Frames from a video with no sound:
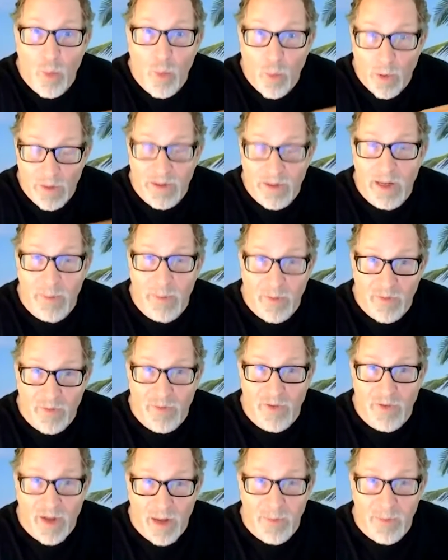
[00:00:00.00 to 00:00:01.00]
what type
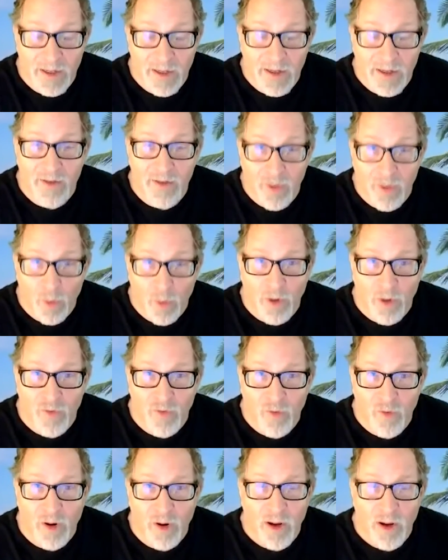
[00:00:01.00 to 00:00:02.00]
of company it is to work
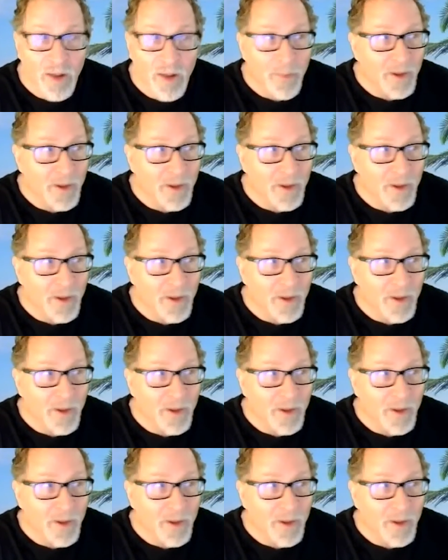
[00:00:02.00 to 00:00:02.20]
for,